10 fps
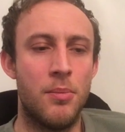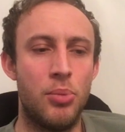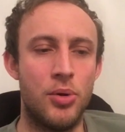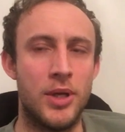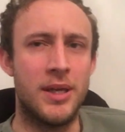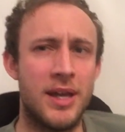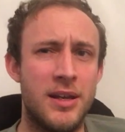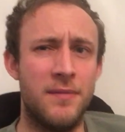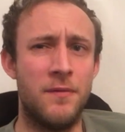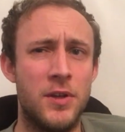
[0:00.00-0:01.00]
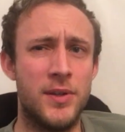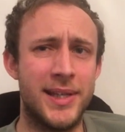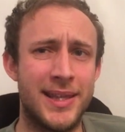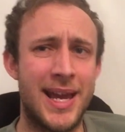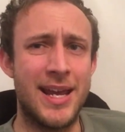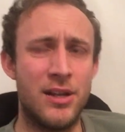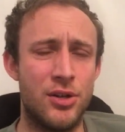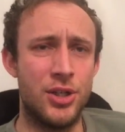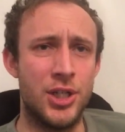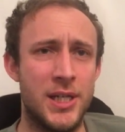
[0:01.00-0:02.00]
Putting and infusing that
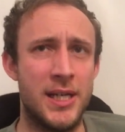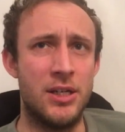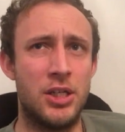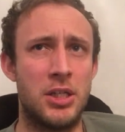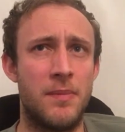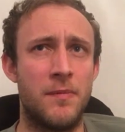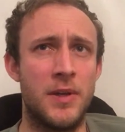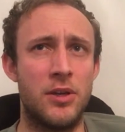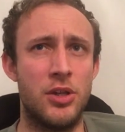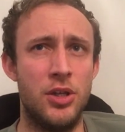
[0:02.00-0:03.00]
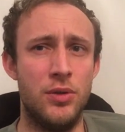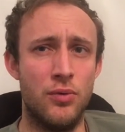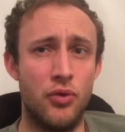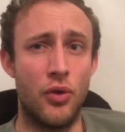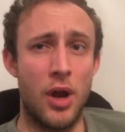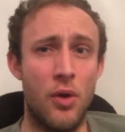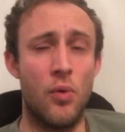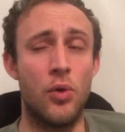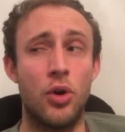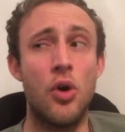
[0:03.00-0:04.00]
energy into something that you grow
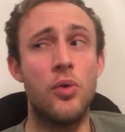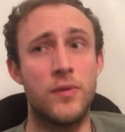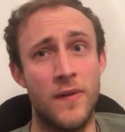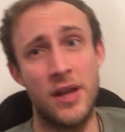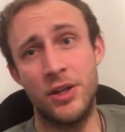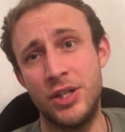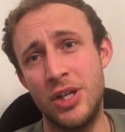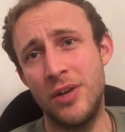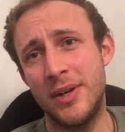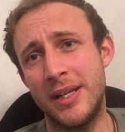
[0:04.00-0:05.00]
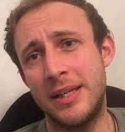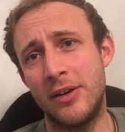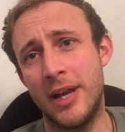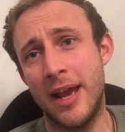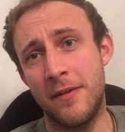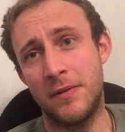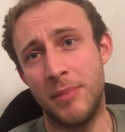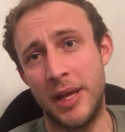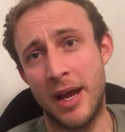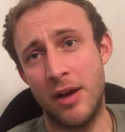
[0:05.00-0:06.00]
or cultivate, because you don't necessarily have to
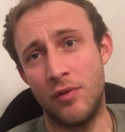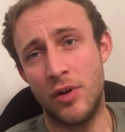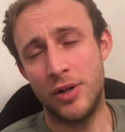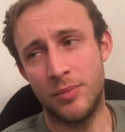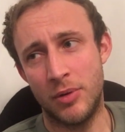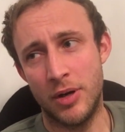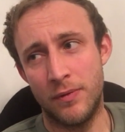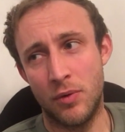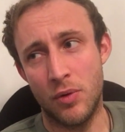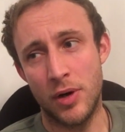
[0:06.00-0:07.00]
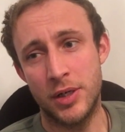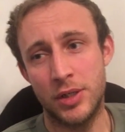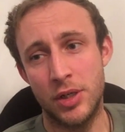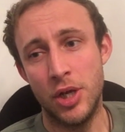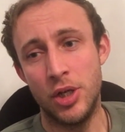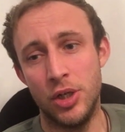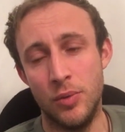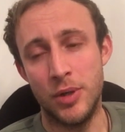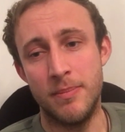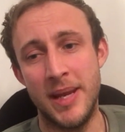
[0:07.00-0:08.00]
make it out of rosemary, of course. You
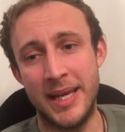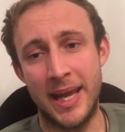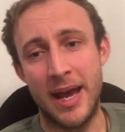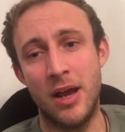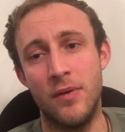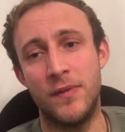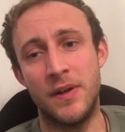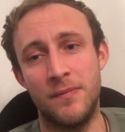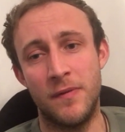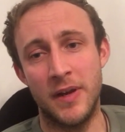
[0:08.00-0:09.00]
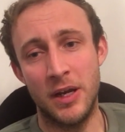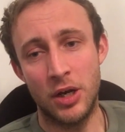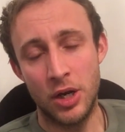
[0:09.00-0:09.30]
would make it out of something